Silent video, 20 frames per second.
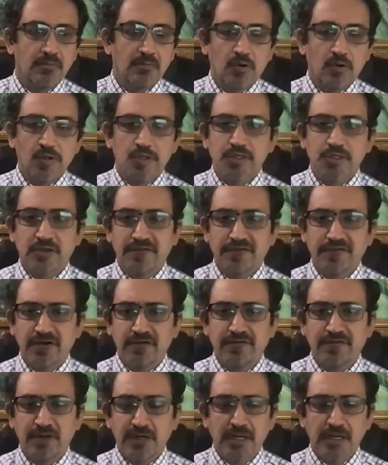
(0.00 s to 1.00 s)
Most of our
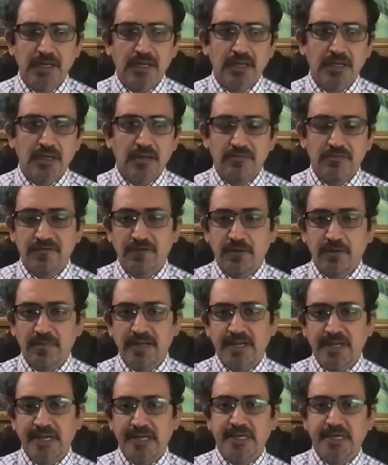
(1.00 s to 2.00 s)
funding comes from
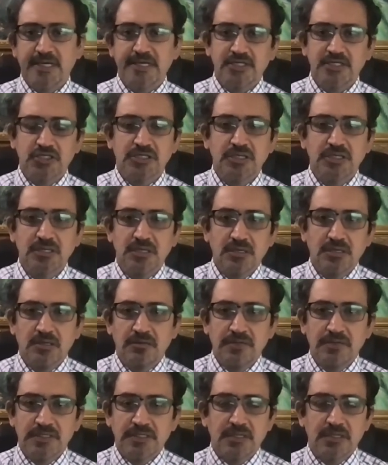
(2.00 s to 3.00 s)
NIH,
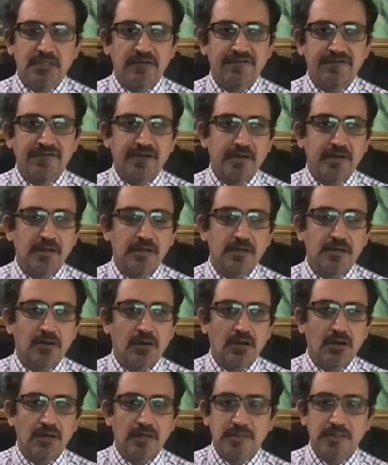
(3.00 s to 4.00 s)
which are the federal
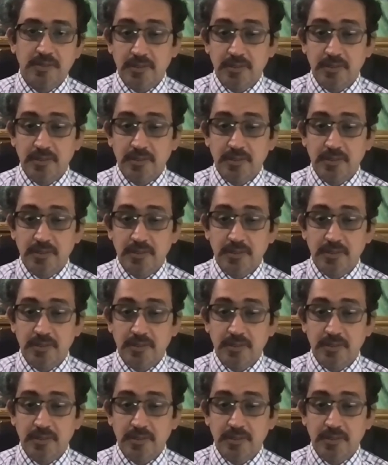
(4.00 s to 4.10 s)
dollars.